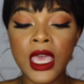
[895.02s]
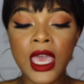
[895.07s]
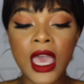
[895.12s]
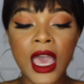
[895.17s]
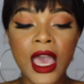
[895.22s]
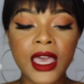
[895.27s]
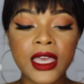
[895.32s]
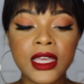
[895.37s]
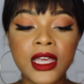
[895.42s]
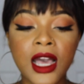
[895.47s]

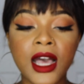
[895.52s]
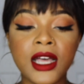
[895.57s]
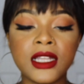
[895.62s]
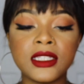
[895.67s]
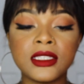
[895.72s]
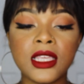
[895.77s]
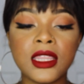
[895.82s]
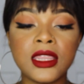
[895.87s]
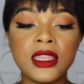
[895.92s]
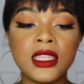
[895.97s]
I
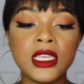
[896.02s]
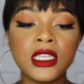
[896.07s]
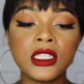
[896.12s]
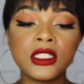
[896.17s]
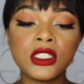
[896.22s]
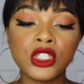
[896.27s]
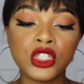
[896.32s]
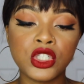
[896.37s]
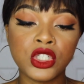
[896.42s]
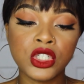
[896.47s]
got
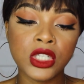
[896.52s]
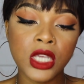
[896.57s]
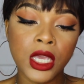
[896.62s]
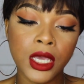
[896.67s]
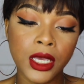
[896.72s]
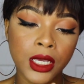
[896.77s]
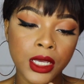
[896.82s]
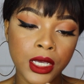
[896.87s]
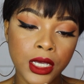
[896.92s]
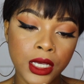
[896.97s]
this
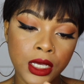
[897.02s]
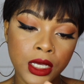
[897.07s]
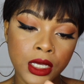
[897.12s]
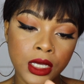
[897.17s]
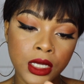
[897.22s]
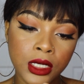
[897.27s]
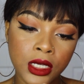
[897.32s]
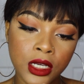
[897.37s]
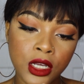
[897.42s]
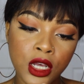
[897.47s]

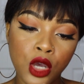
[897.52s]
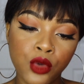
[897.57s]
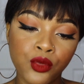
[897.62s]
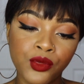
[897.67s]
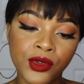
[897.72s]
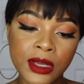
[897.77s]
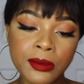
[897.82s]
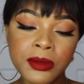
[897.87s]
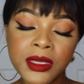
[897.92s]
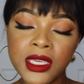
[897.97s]
shade
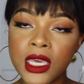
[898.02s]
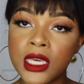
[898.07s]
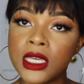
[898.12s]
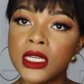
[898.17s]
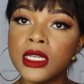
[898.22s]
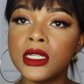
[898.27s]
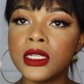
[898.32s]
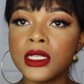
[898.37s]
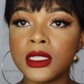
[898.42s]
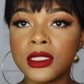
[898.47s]

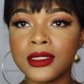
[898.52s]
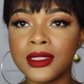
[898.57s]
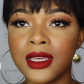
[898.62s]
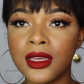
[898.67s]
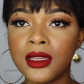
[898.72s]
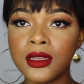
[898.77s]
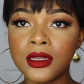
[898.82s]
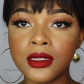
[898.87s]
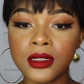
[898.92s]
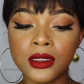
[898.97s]
Caribbean,
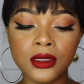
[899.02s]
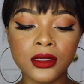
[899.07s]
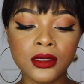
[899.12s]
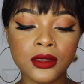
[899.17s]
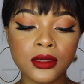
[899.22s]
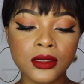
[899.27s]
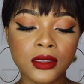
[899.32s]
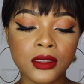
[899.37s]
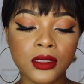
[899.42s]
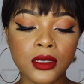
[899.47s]

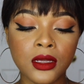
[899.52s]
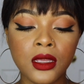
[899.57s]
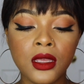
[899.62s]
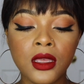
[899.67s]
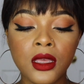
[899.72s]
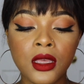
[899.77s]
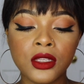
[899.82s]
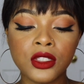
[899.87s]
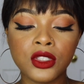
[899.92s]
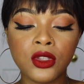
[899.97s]
yes.
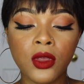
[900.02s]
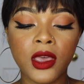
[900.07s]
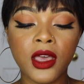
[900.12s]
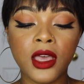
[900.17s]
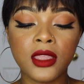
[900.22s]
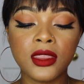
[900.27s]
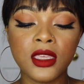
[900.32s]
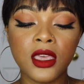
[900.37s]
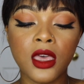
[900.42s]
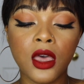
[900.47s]
So I
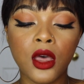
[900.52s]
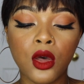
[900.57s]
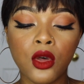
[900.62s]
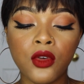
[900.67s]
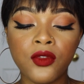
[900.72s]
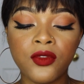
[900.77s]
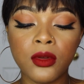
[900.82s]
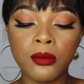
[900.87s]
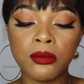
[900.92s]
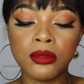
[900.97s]
got the
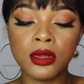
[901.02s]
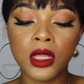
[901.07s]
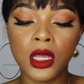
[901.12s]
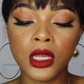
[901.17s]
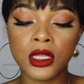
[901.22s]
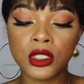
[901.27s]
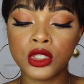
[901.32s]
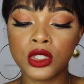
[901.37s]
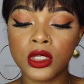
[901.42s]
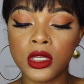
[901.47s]
e.l.f. blush